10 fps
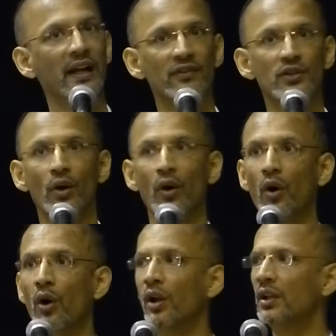12. So
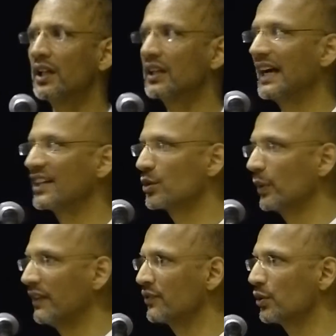all the class
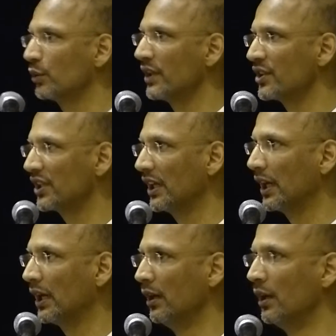12 students
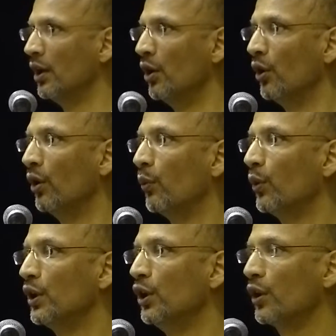here
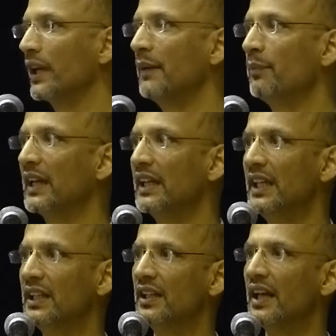would look at
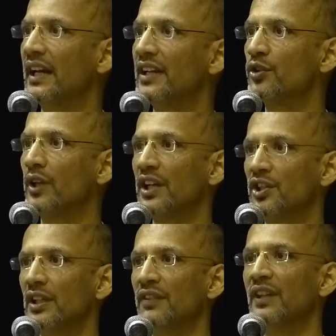beginning their
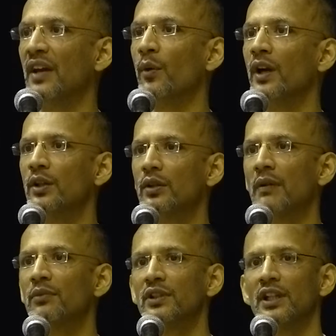education if they were to
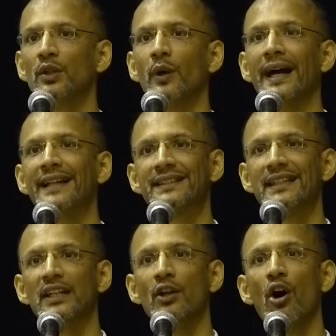come to the
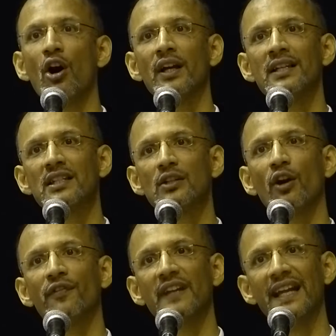US in August
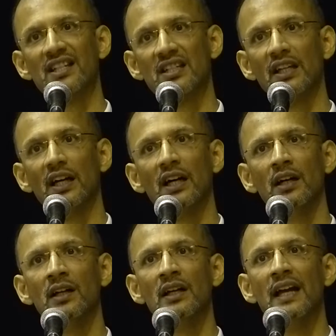of next year,
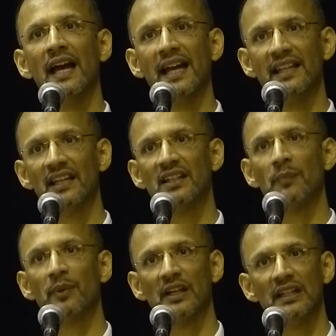and they
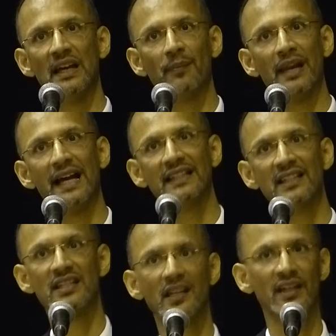typically apply
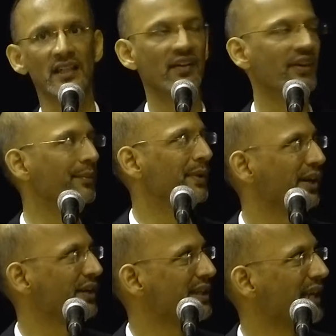this year in
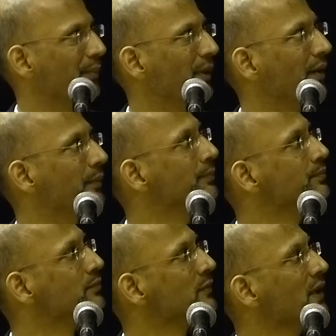November or December.
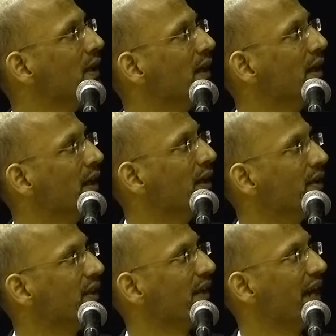
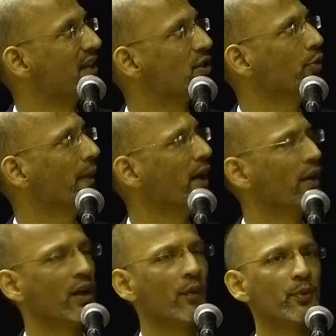The resume or your